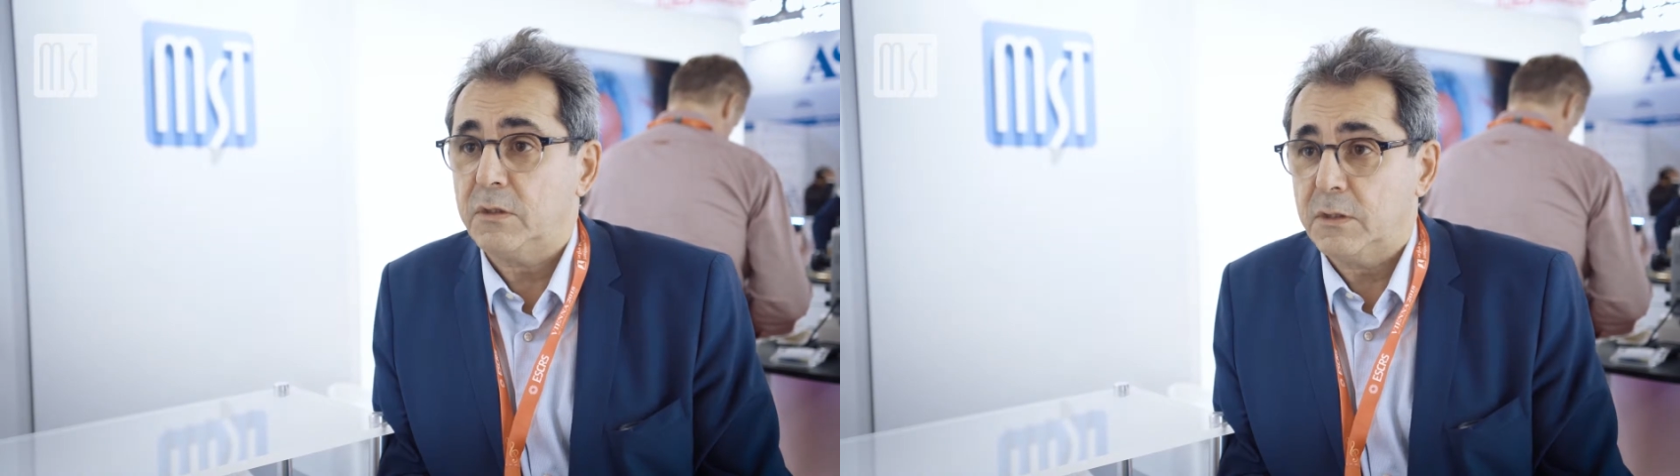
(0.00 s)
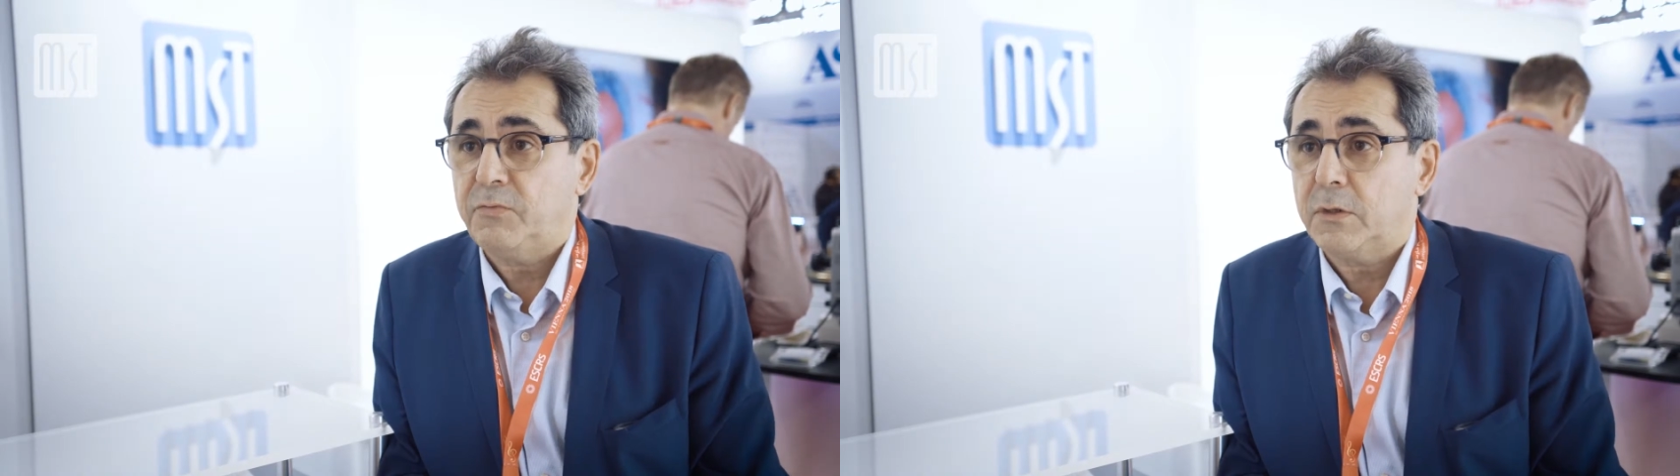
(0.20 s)

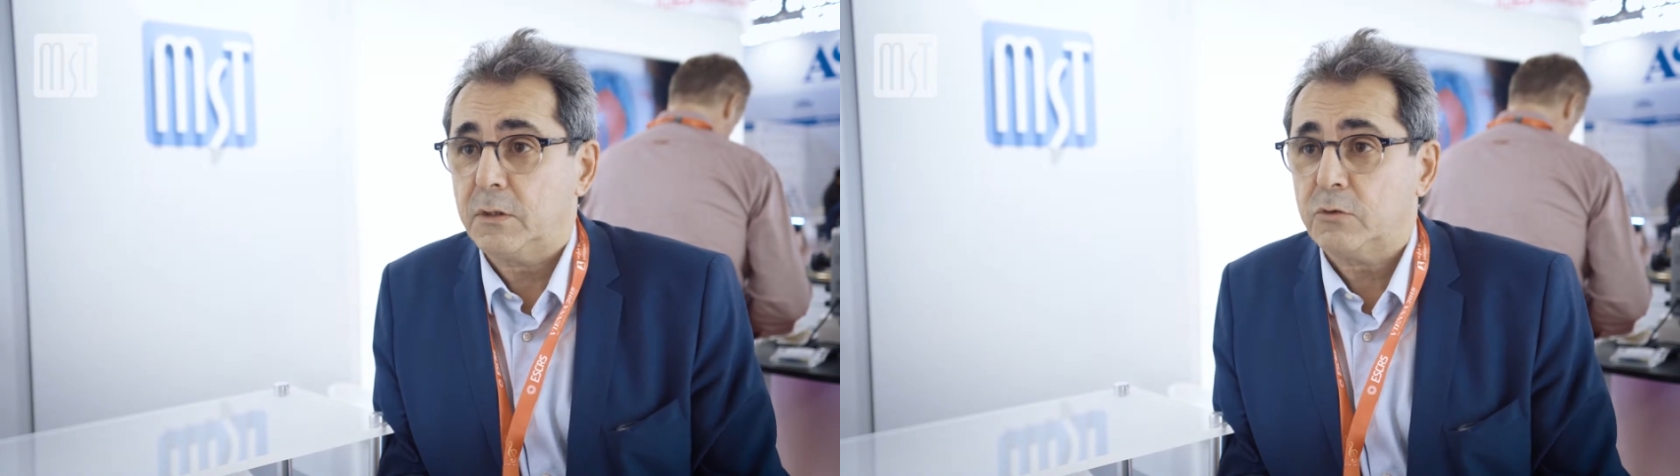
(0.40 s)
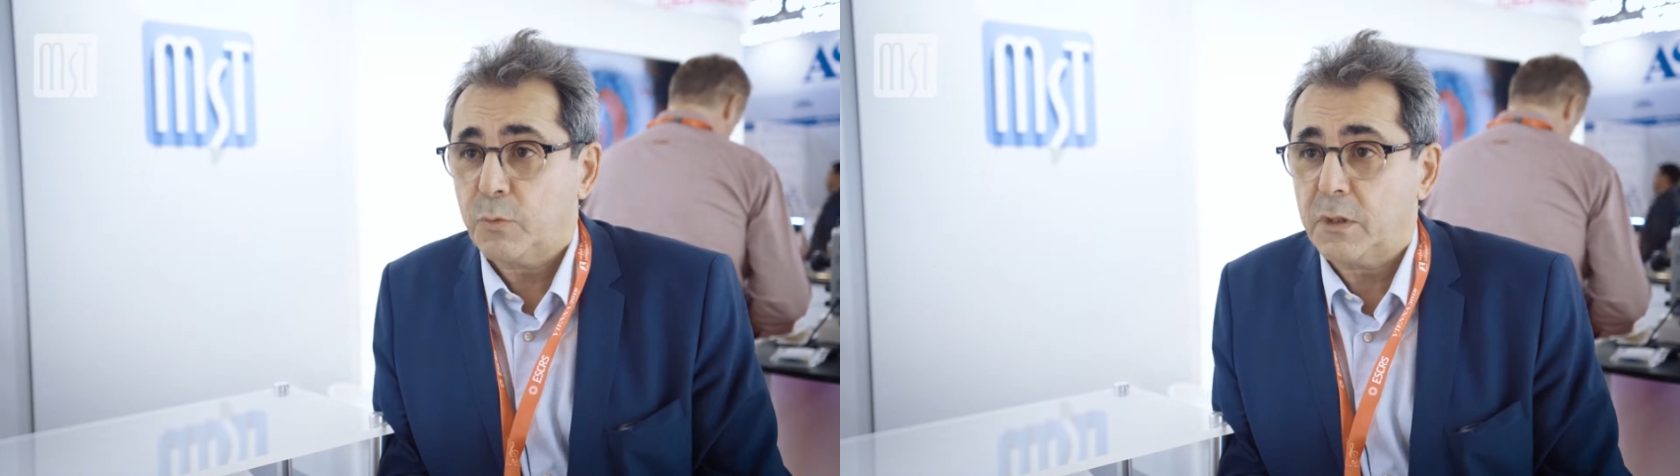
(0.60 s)

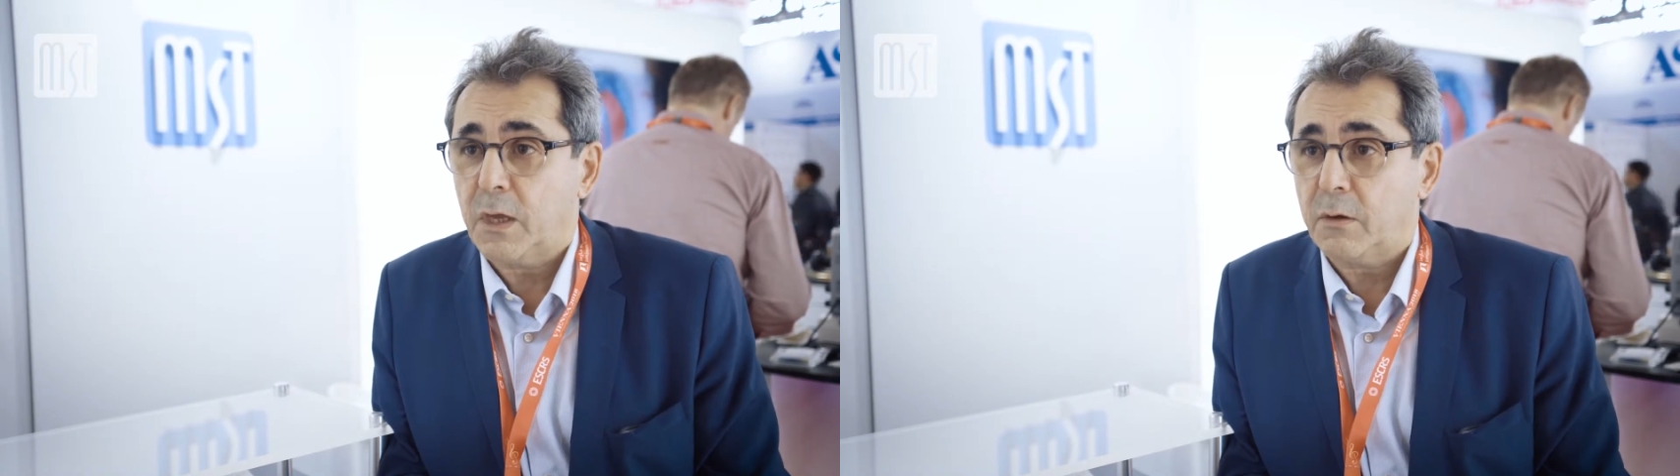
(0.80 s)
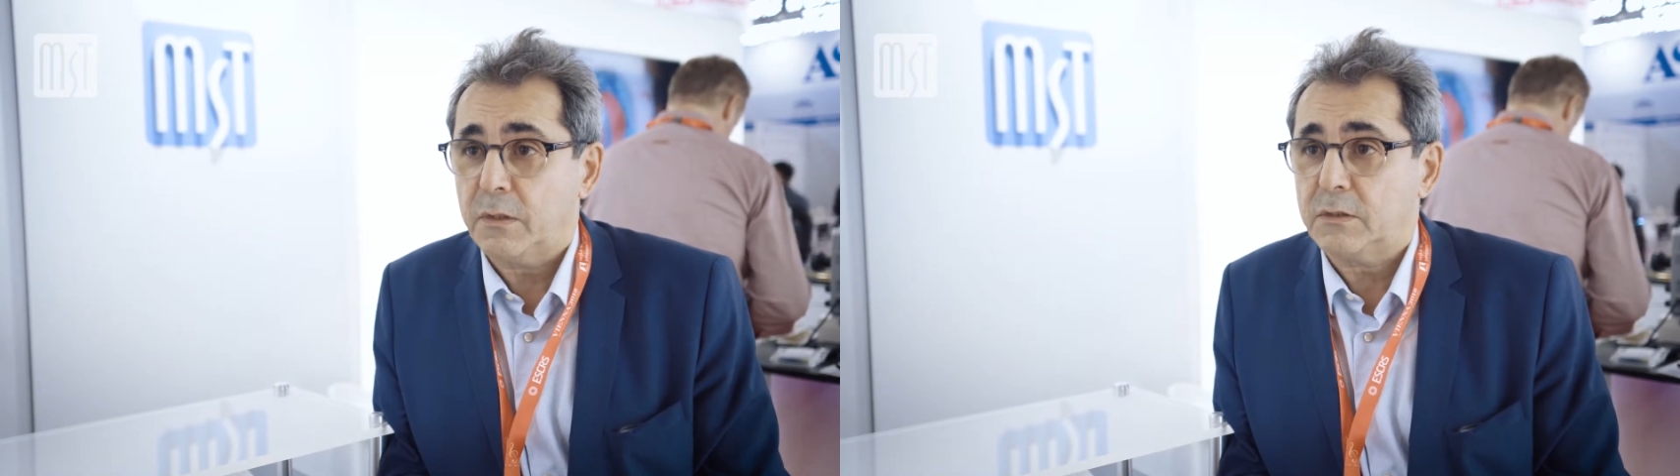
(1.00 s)
difficult
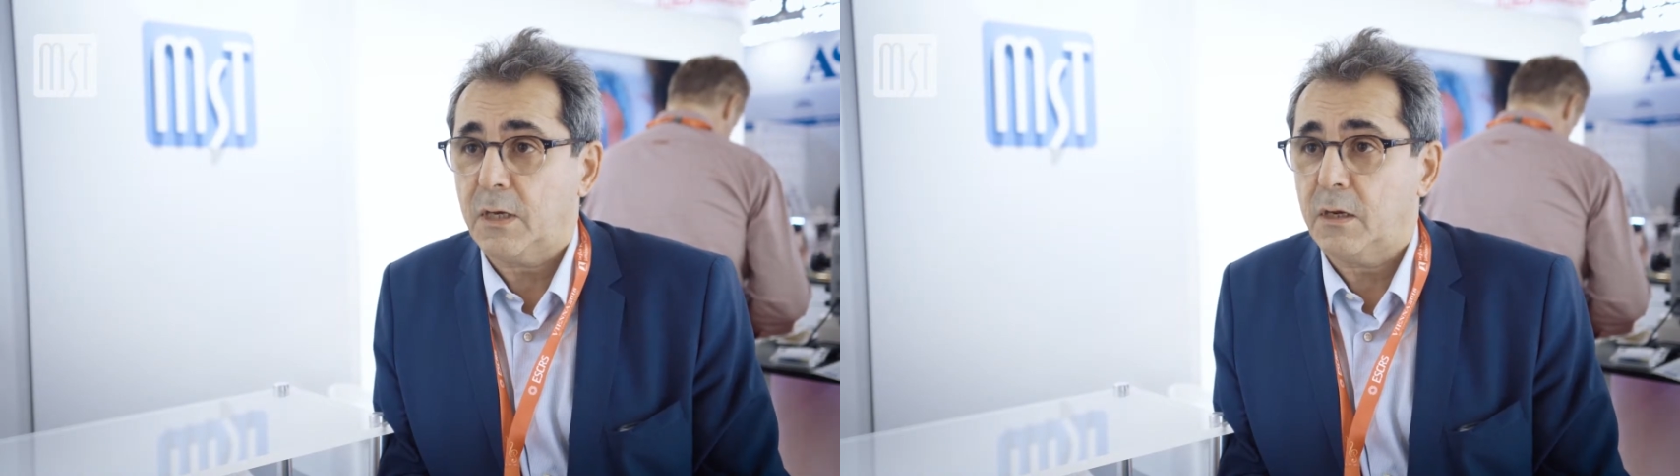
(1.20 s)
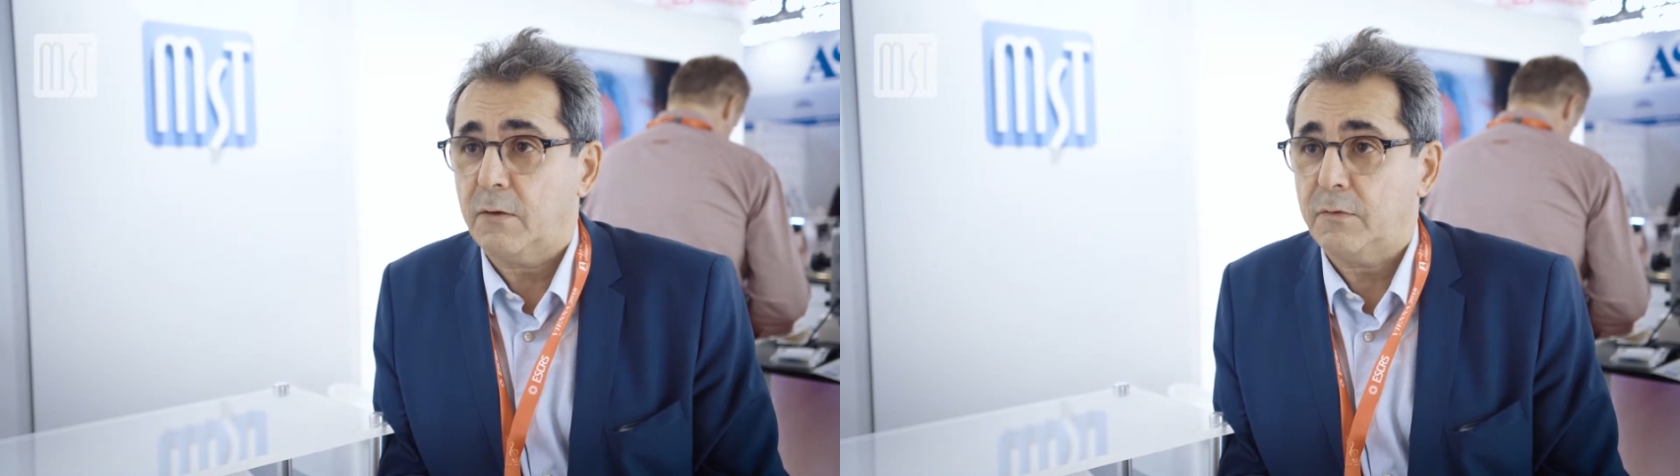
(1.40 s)
without this
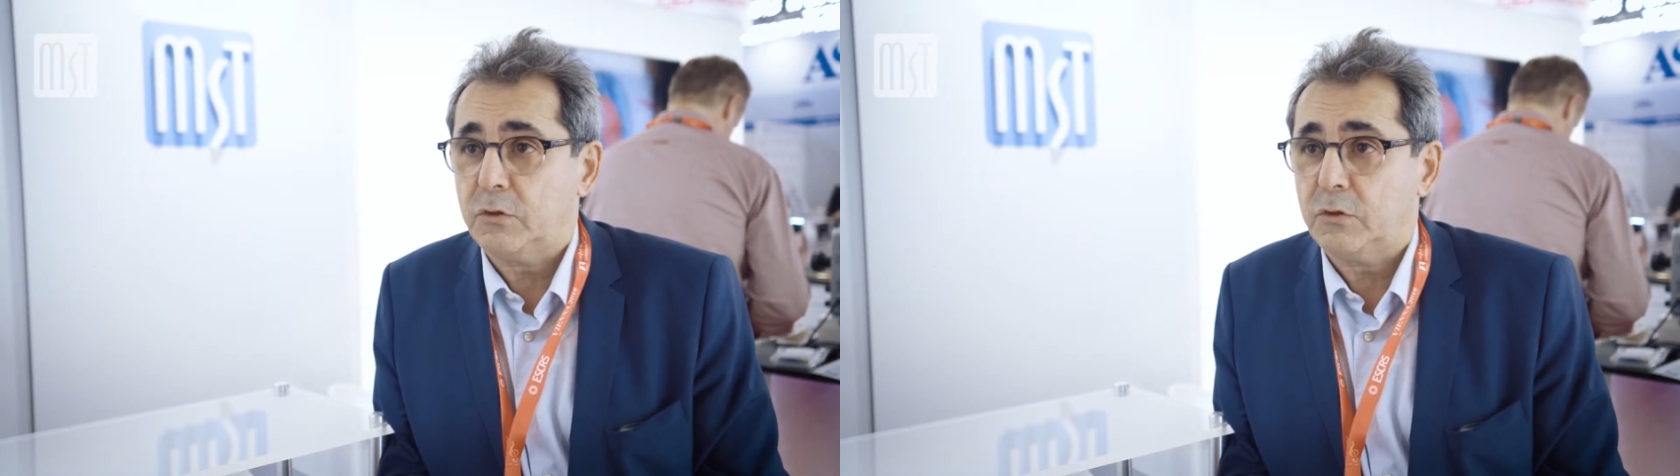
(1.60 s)
kind of